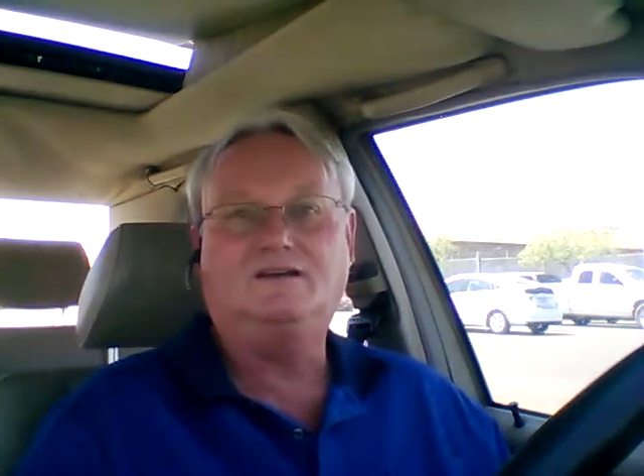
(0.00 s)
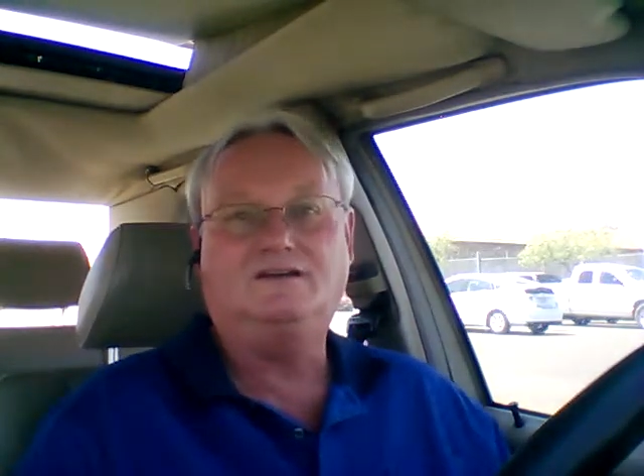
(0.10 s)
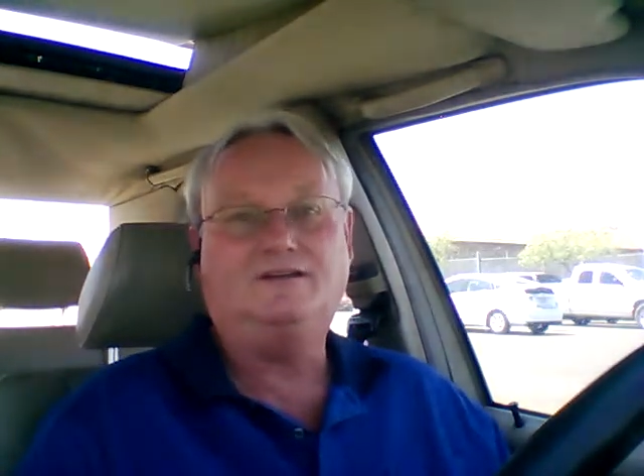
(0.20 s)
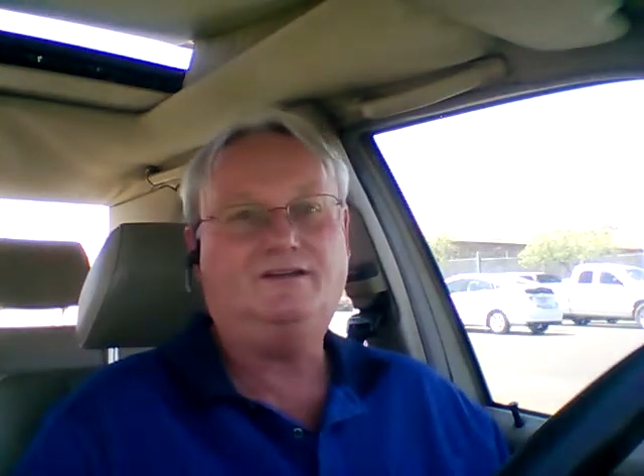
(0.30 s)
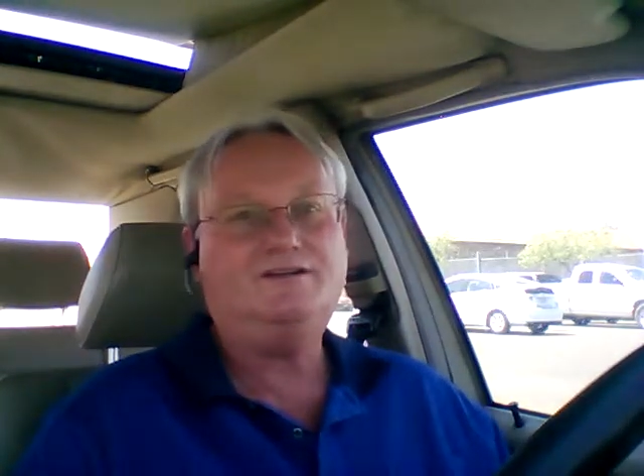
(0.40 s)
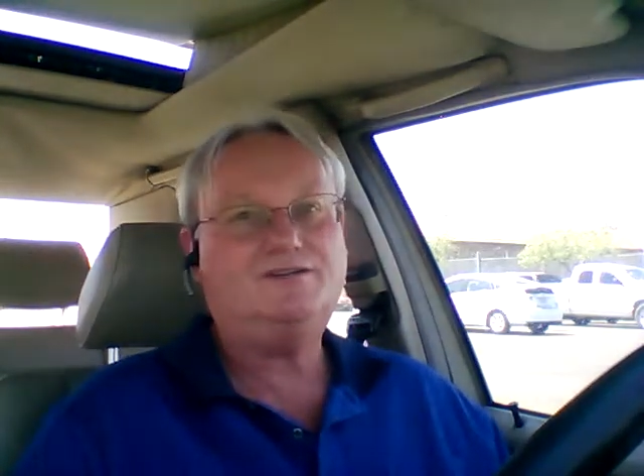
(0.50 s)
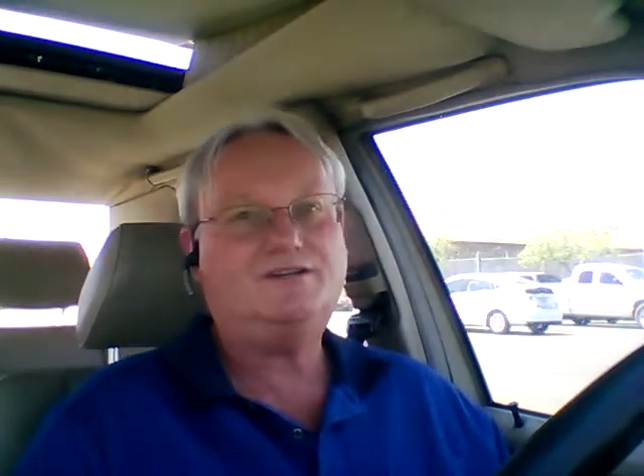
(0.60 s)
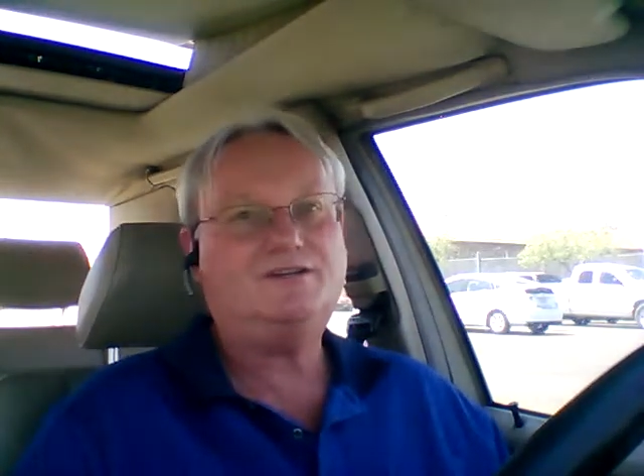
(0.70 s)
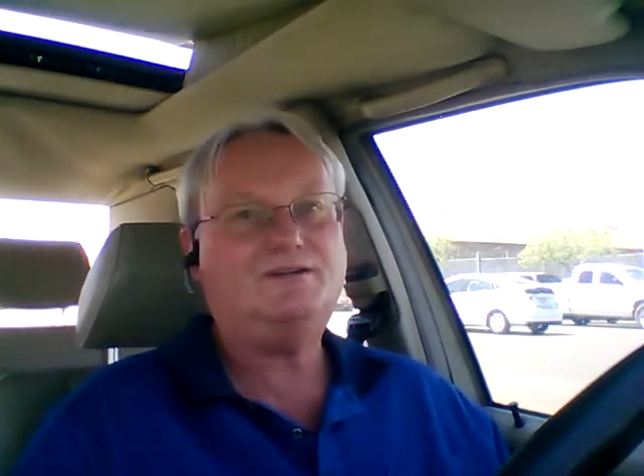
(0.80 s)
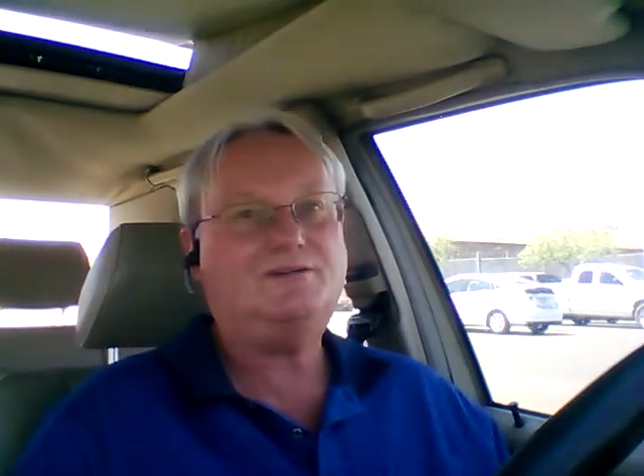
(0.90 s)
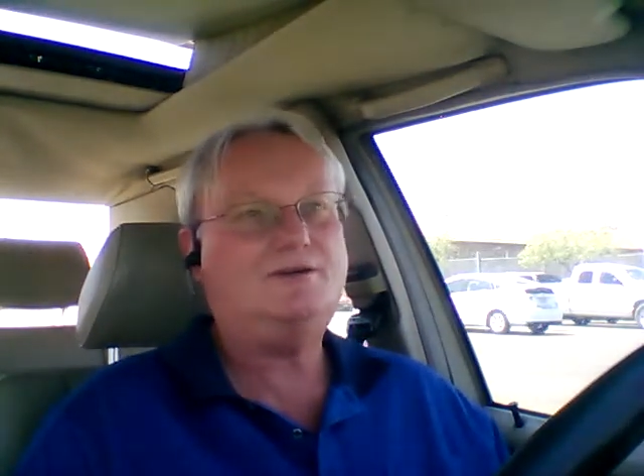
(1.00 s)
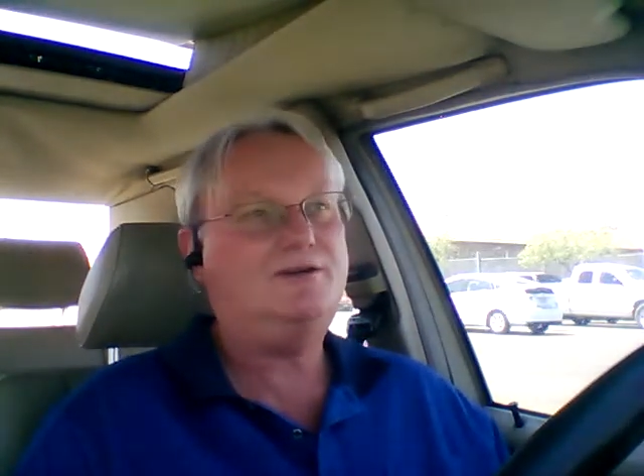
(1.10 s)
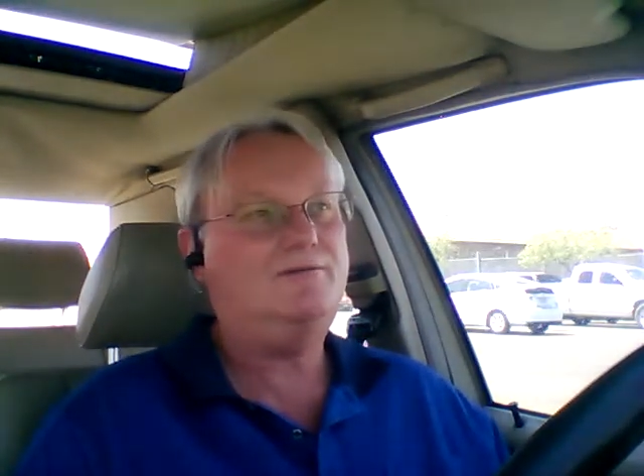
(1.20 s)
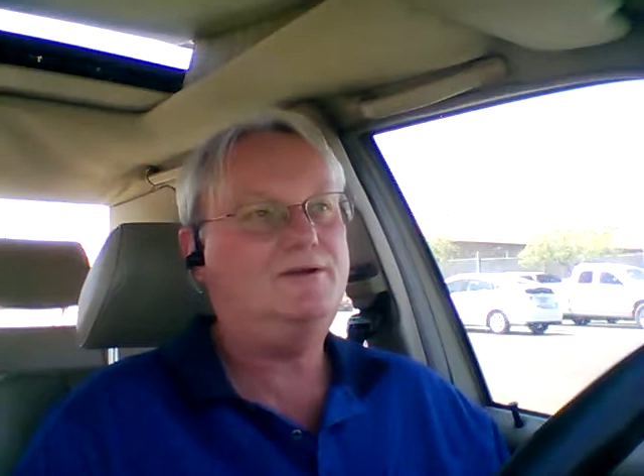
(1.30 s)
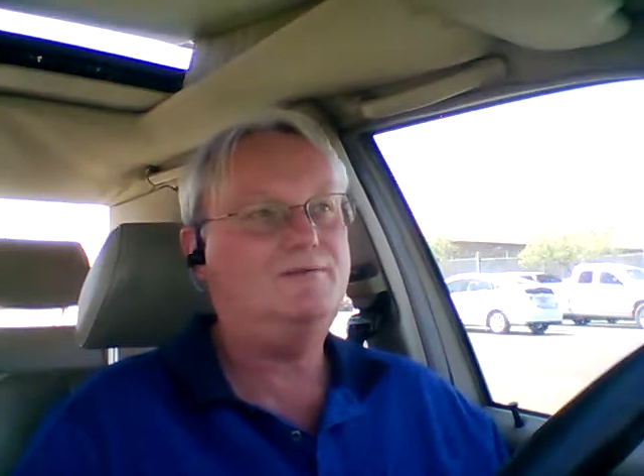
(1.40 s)
You're going
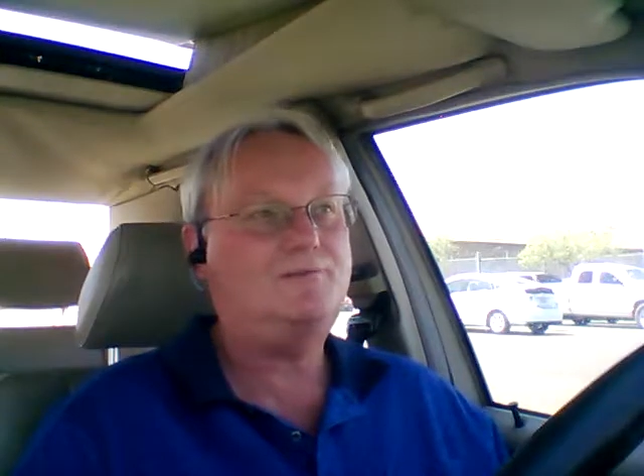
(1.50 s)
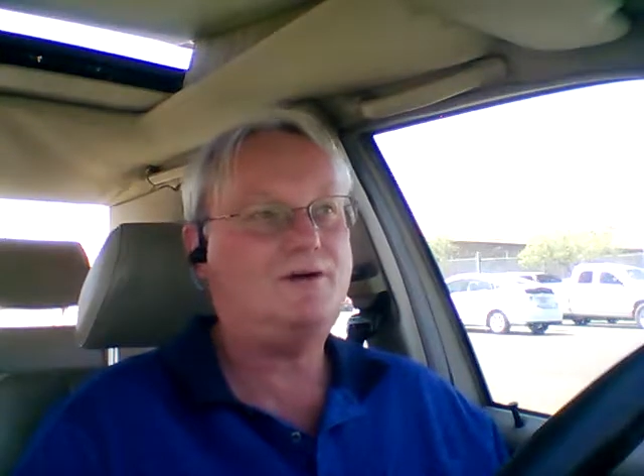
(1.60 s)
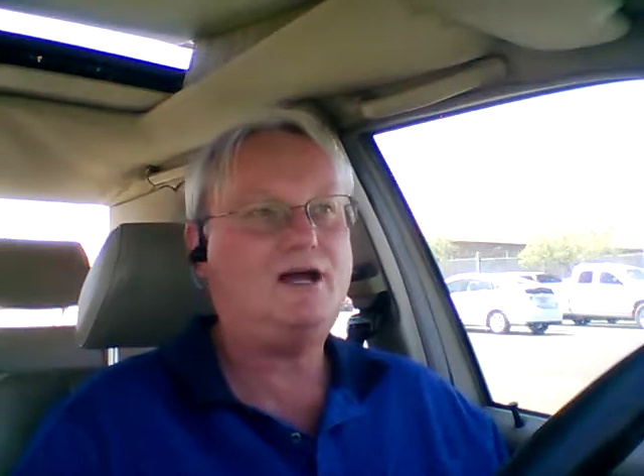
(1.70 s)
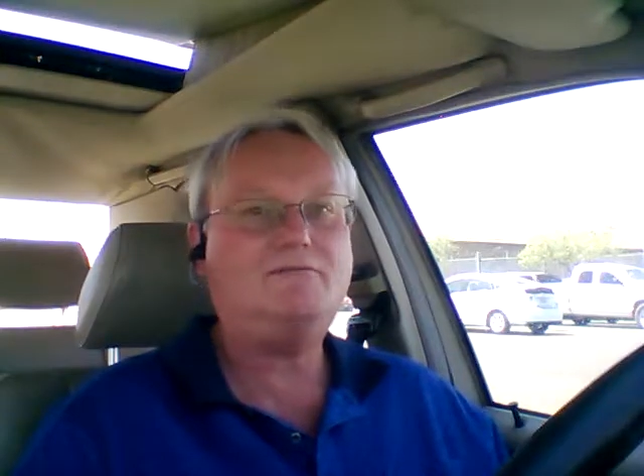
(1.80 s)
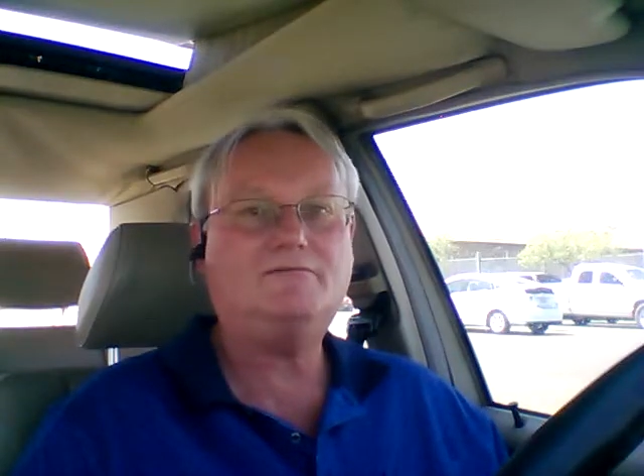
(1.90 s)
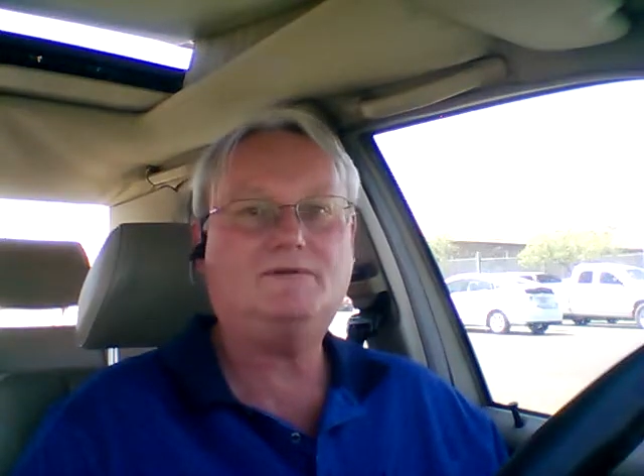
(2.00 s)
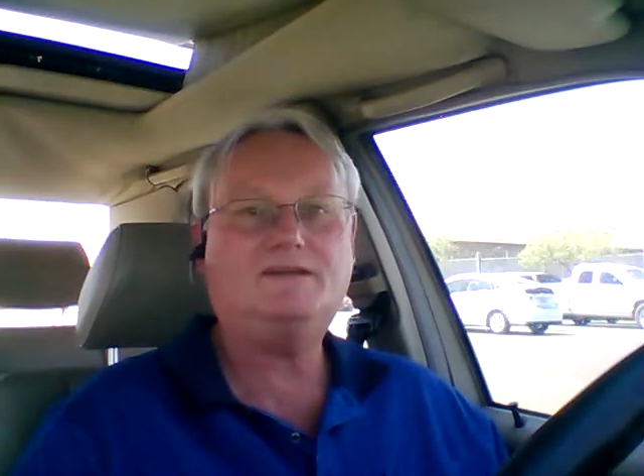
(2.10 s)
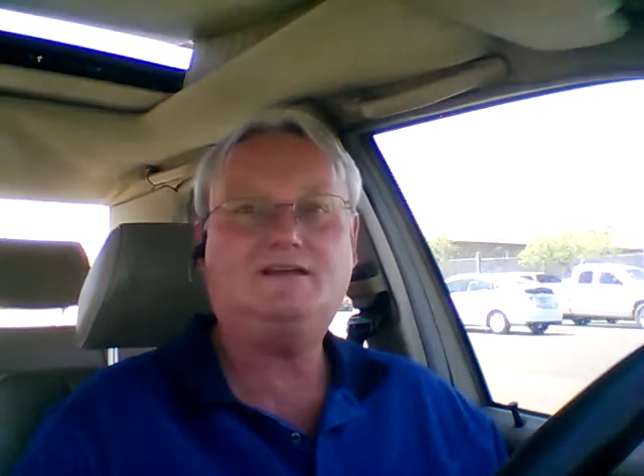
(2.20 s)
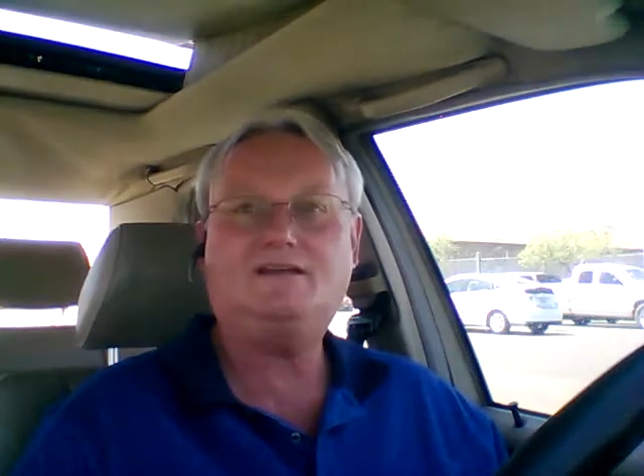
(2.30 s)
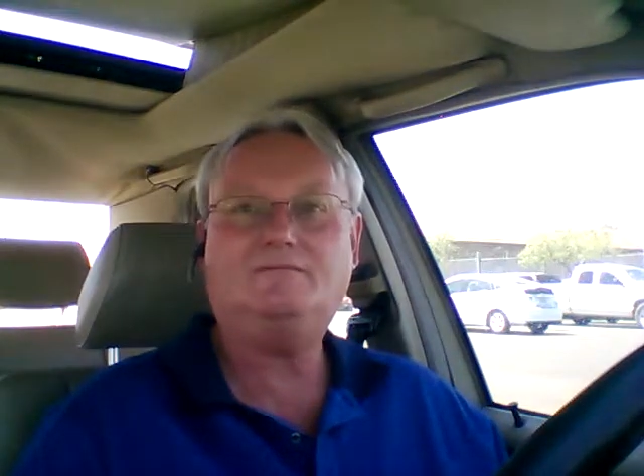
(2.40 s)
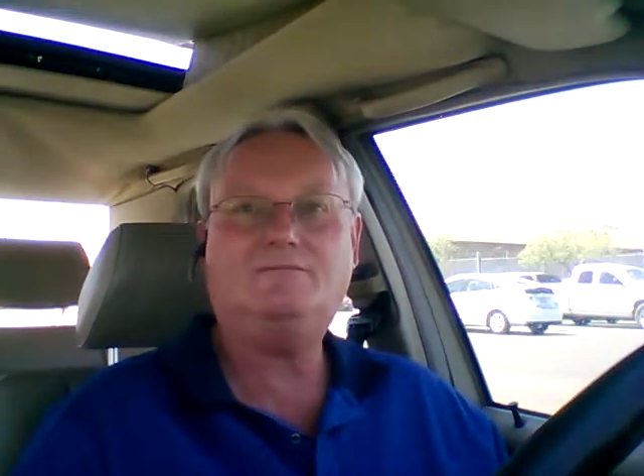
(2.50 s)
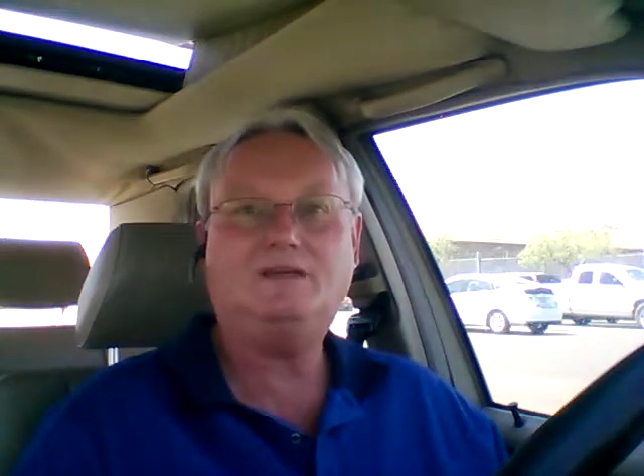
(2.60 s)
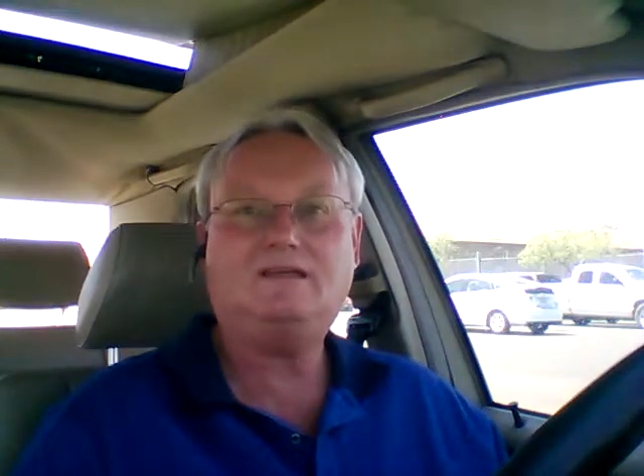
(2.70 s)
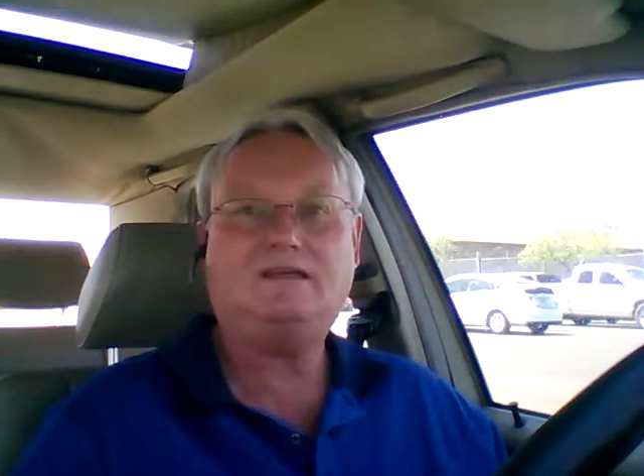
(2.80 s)
to probably be